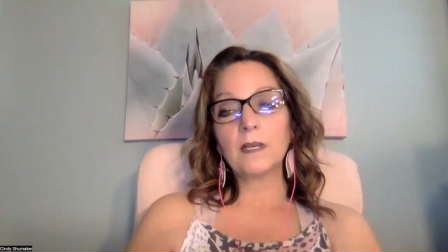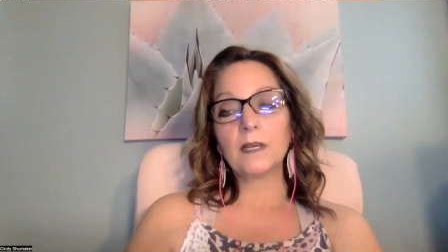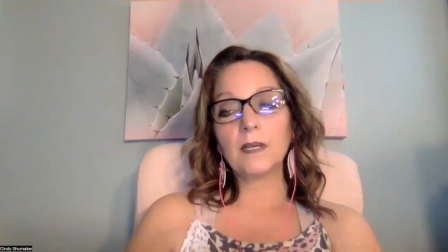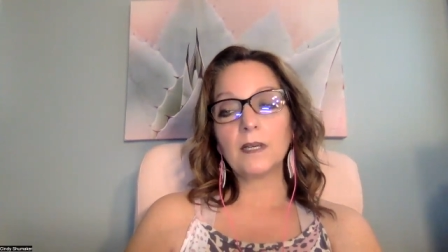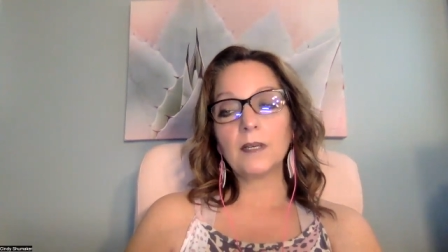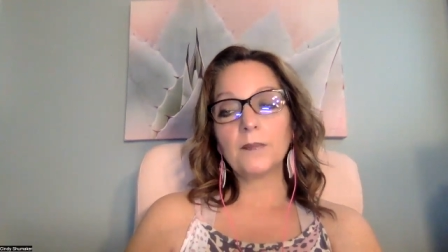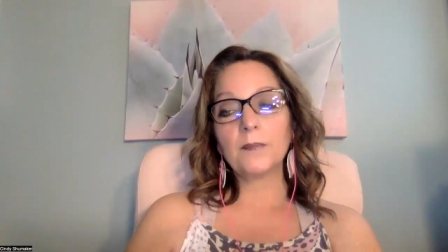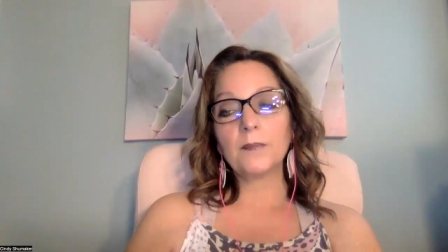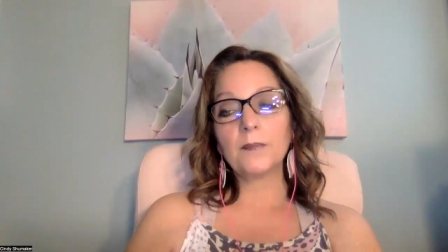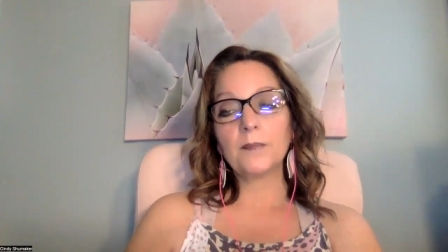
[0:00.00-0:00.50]

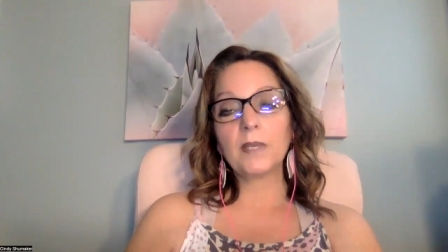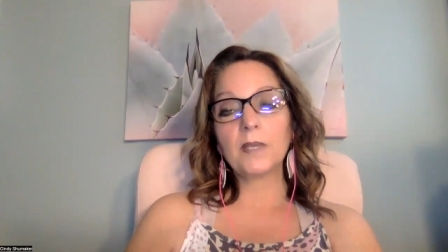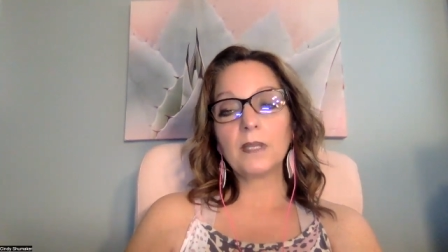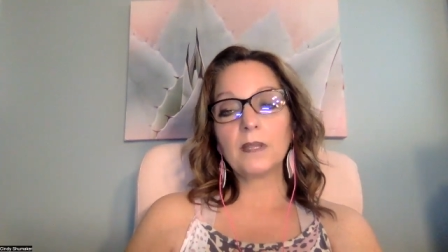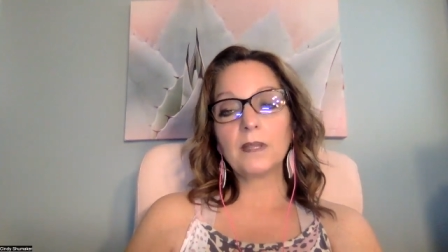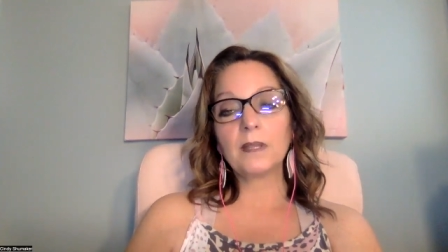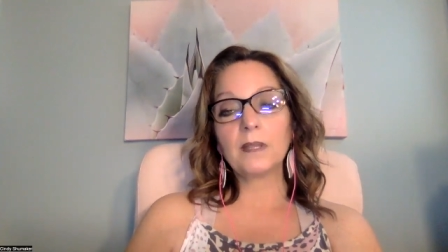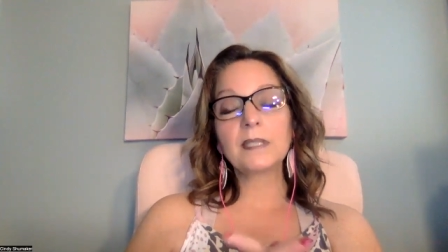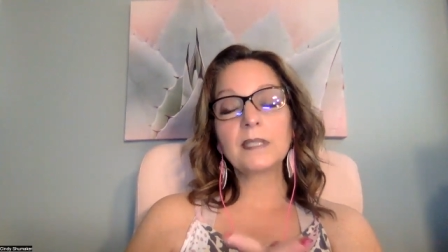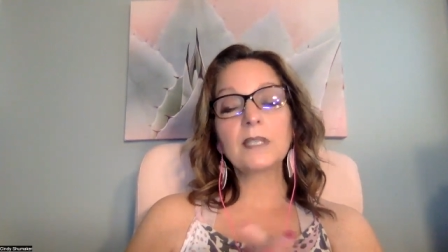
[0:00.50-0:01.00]
Um,
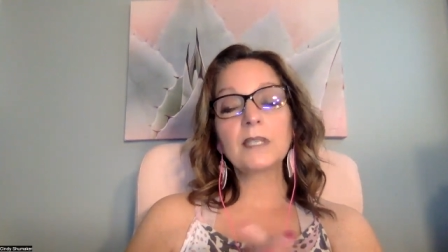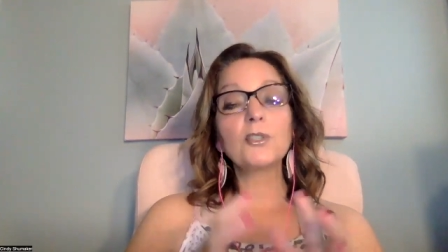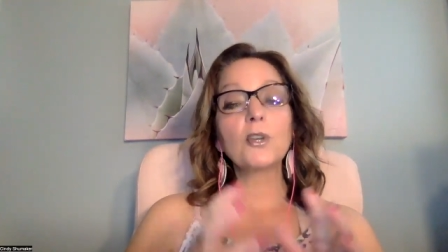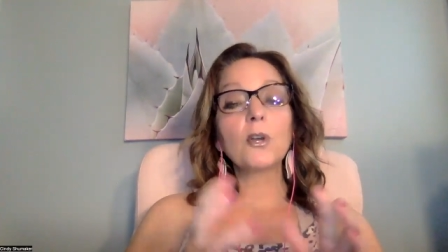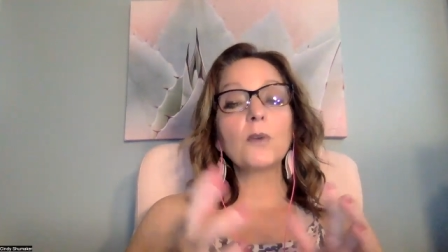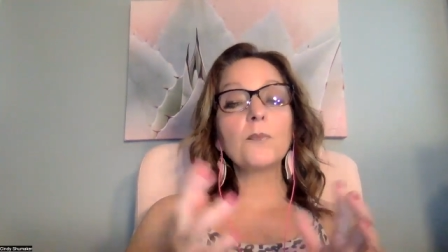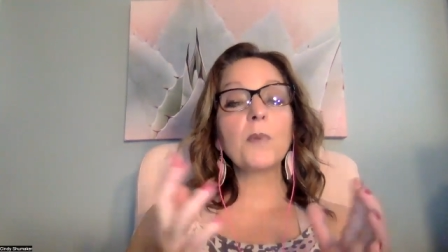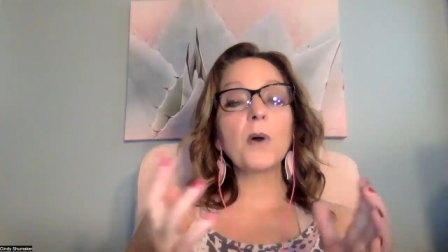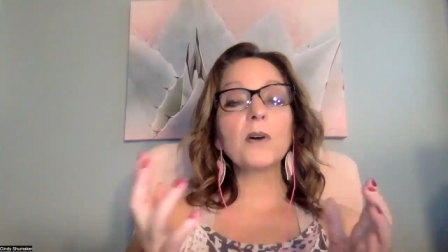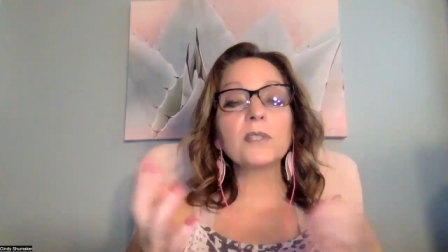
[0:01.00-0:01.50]
this can show
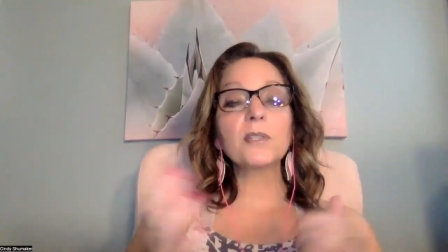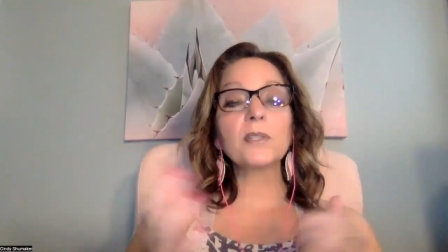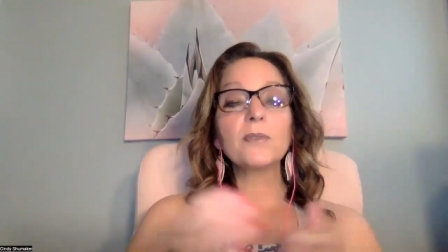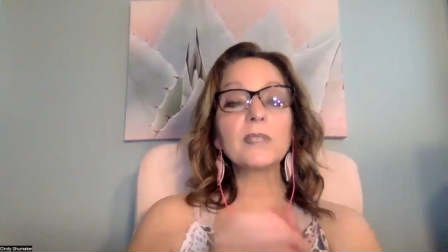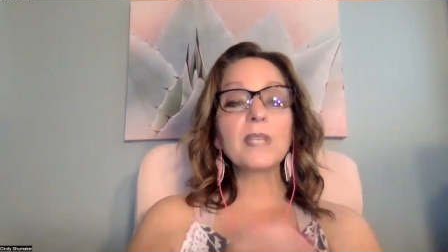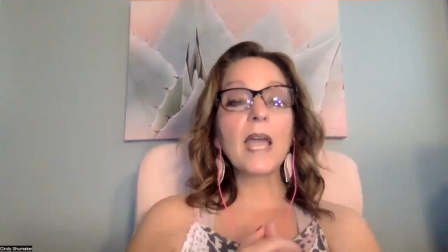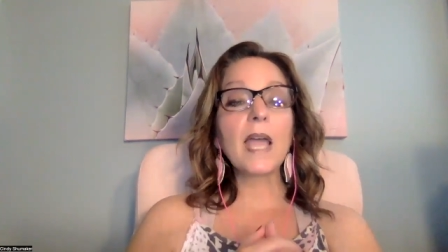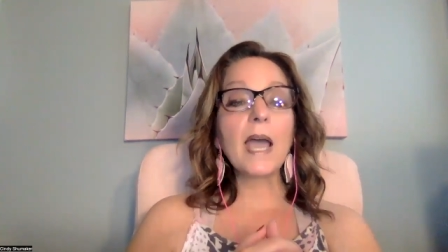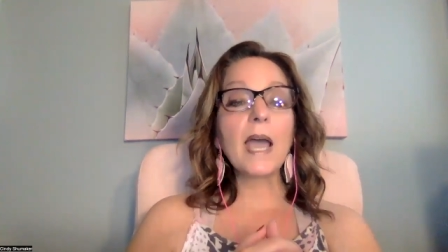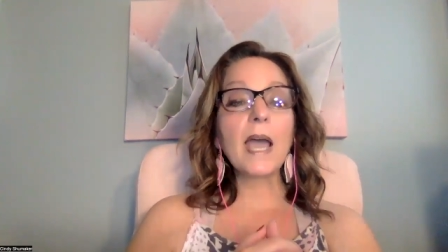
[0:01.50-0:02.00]
up also as
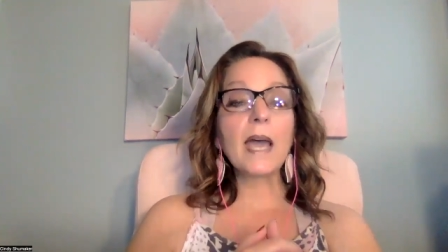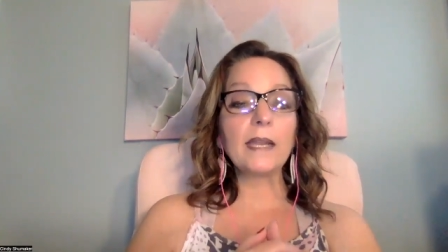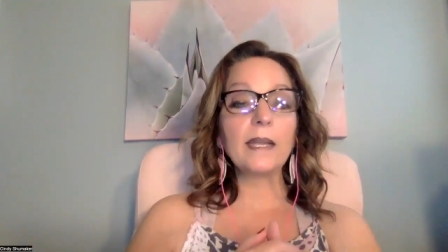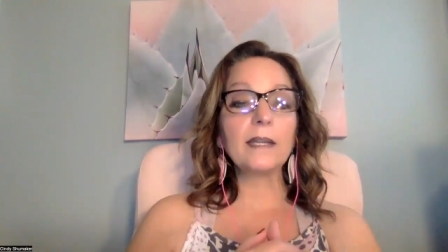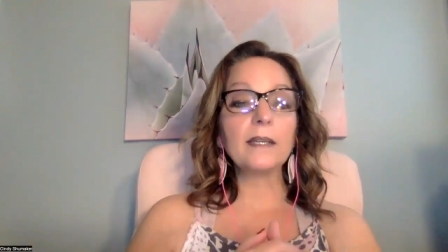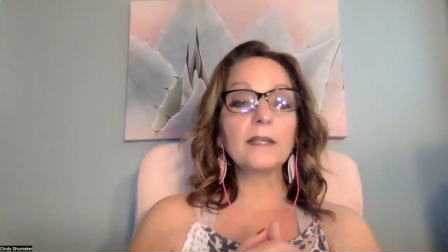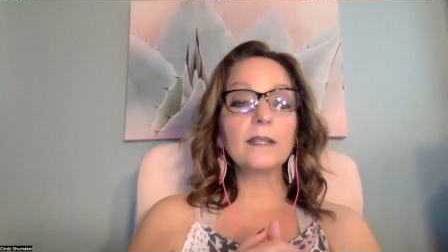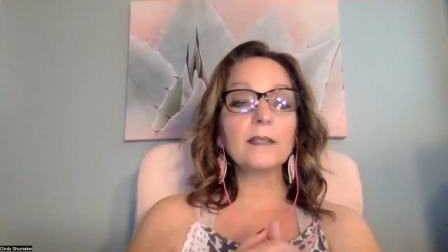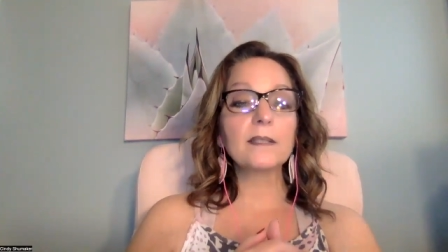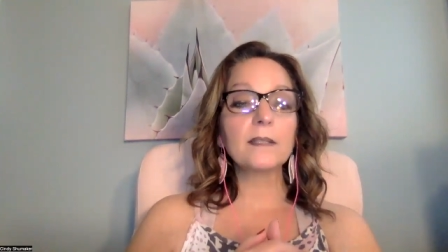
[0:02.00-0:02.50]

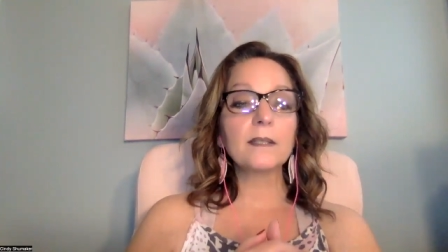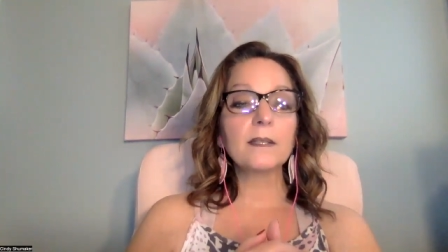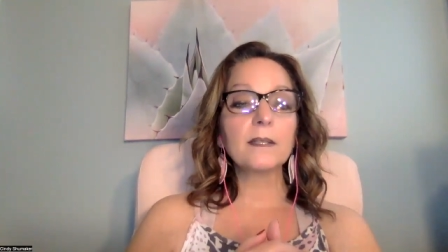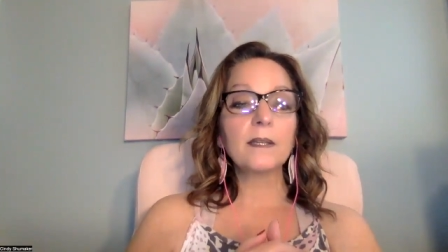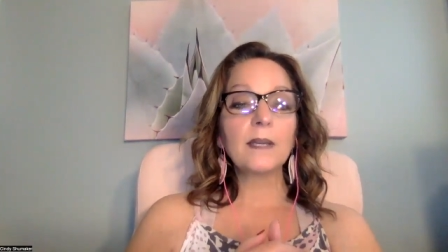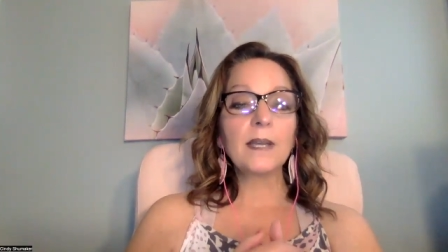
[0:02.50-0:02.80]
headaches.